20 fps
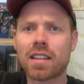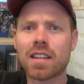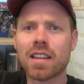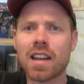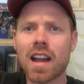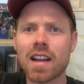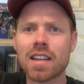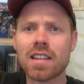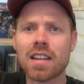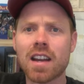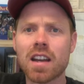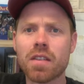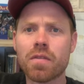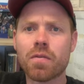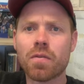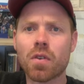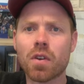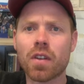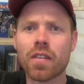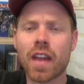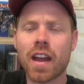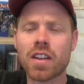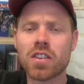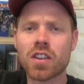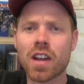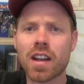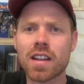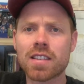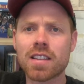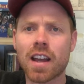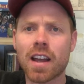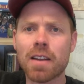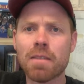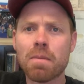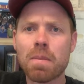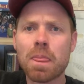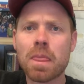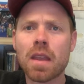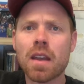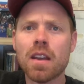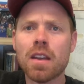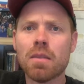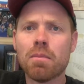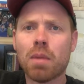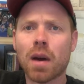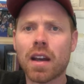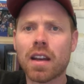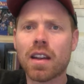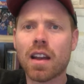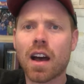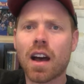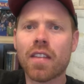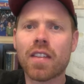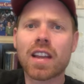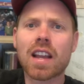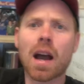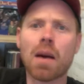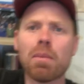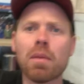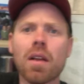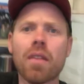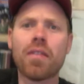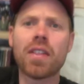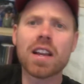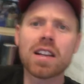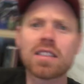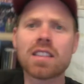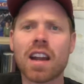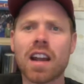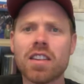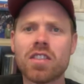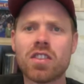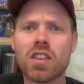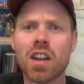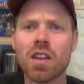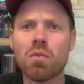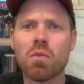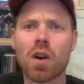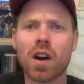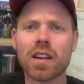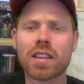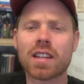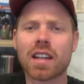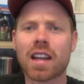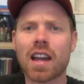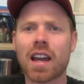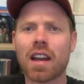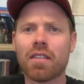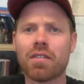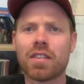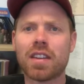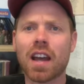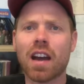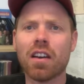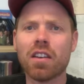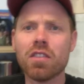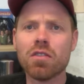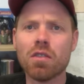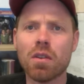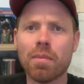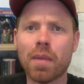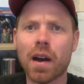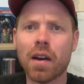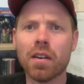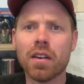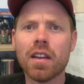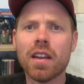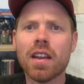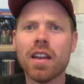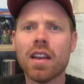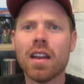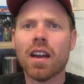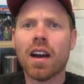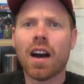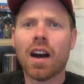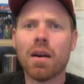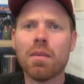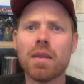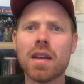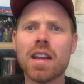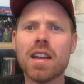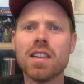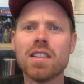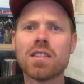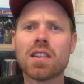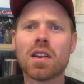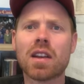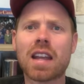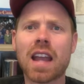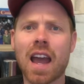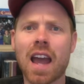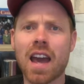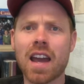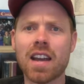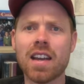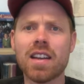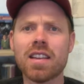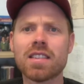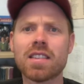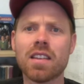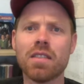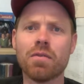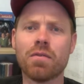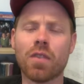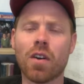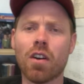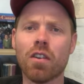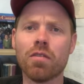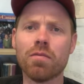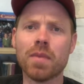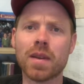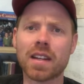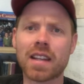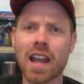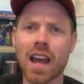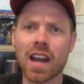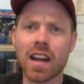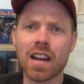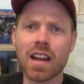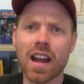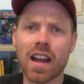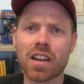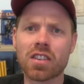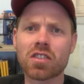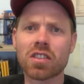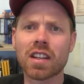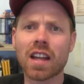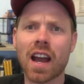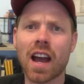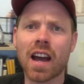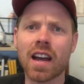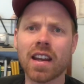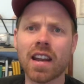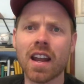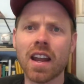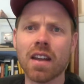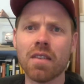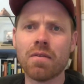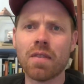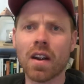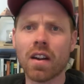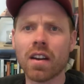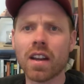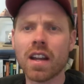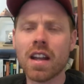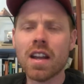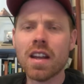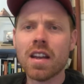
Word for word: to 1994 and that genocide. But uh, the couple of things that I did want to kind of tell you about um, is Canada's involvement. Canada actually had a very,